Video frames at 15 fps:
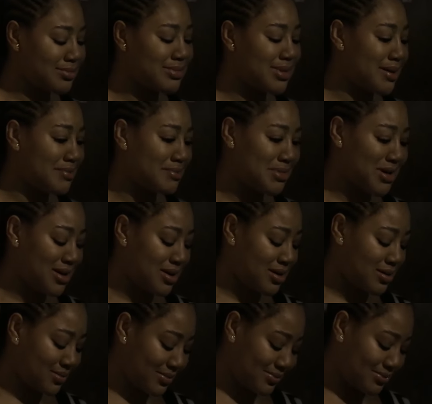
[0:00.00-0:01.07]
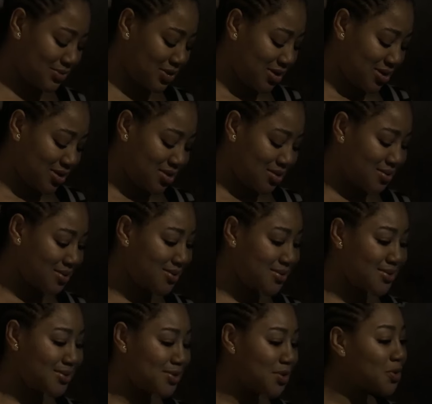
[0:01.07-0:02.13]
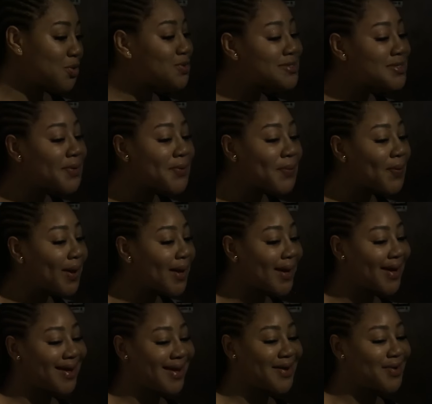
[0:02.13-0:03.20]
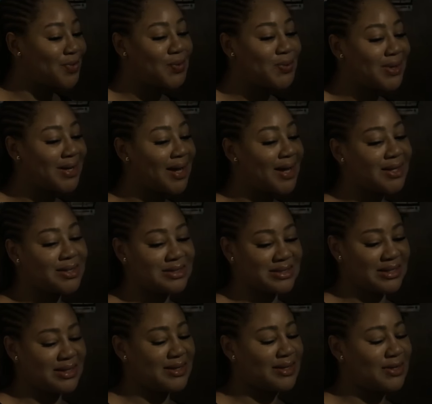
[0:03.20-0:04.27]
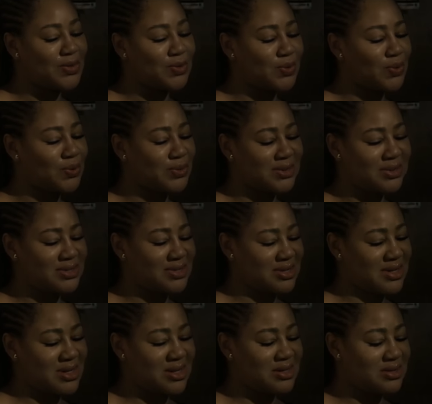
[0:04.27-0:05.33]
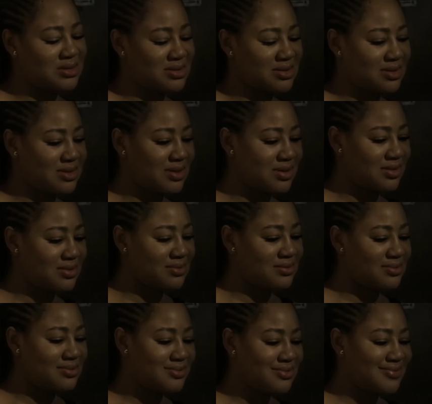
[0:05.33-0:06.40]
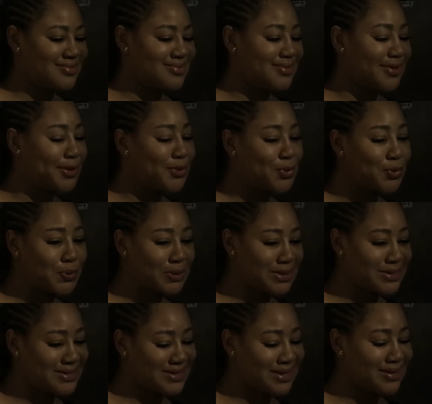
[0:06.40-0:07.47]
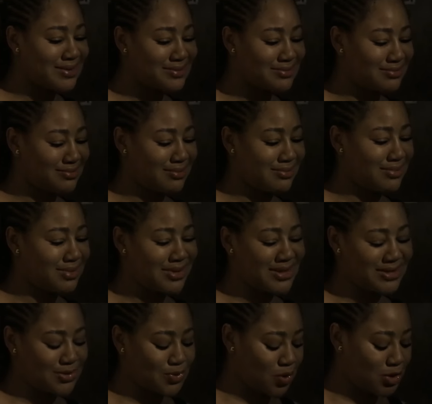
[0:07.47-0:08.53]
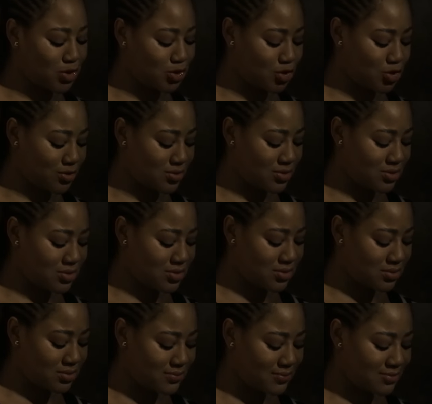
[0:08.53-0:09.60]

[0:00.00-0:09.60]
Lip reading: Mama, you see why I don't like telling you all these things. I don't understand these questions.